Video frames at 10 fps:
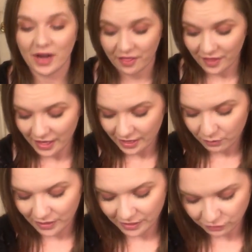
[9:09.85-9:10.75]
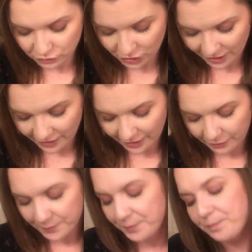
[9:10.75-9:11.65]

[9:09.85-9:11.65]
I think when I do try that out.